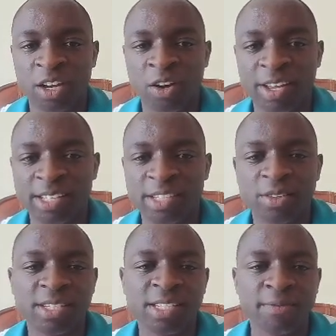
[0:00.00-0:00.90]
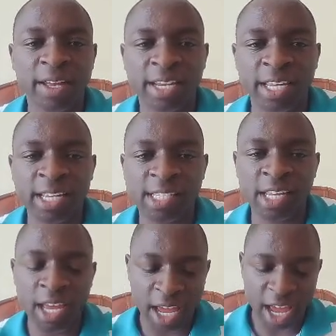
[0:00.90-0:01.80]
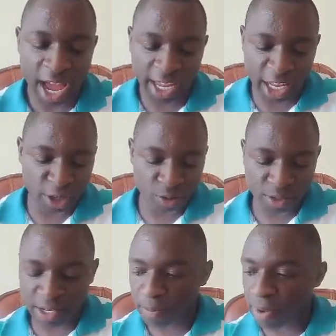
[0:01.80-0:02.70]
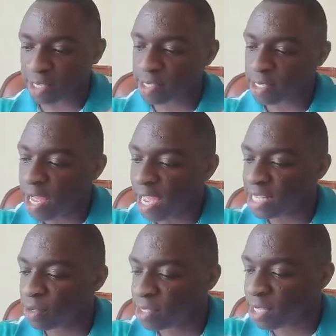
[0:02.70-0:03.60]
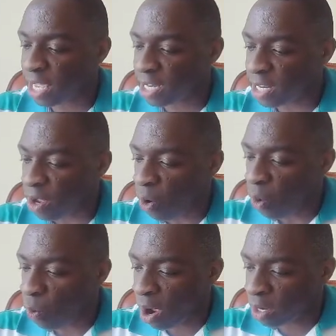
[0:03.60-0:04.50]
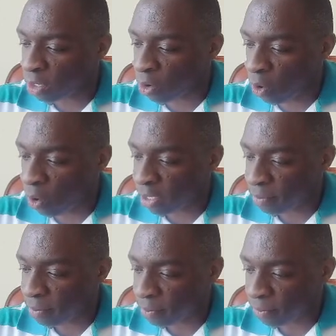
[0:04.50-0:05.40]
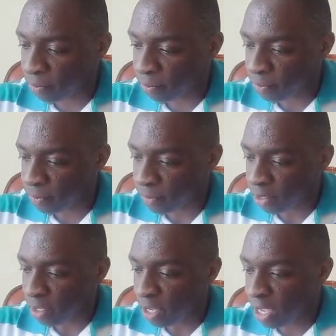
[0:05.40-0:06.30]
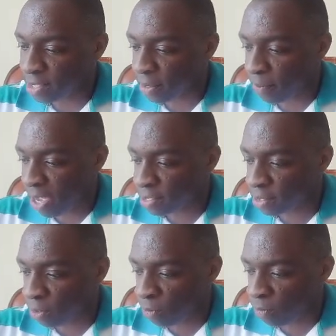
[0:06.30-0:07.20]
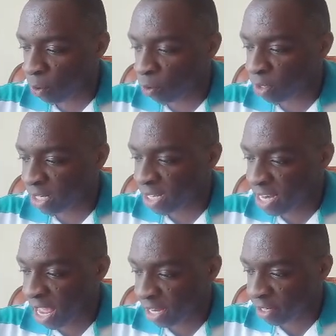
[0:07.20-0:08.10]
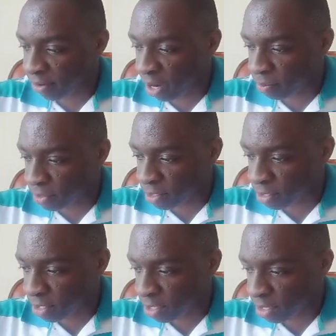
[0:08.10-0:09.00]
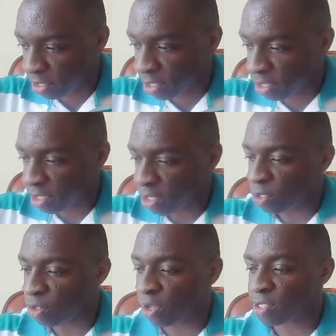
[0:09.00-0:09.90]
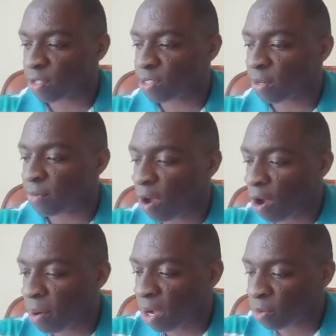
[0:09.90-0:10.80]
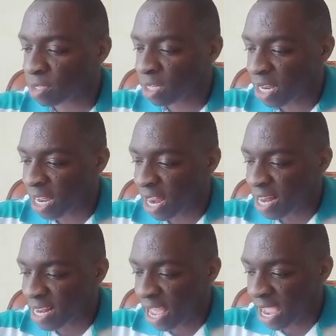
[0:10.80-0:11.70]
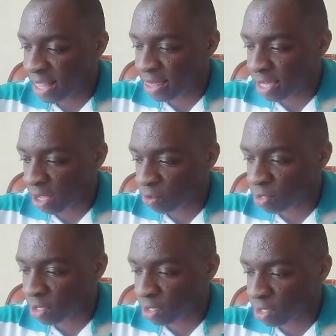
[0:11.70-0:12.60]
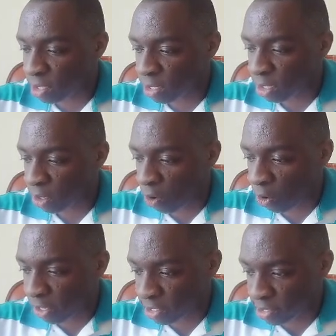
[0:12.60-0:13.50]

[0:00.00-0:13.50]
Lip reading: So it is very easy. Again, you use the mass. As we said, one coin has a mass of only 9 grams. So you ask yourself, how about 9,000 coins?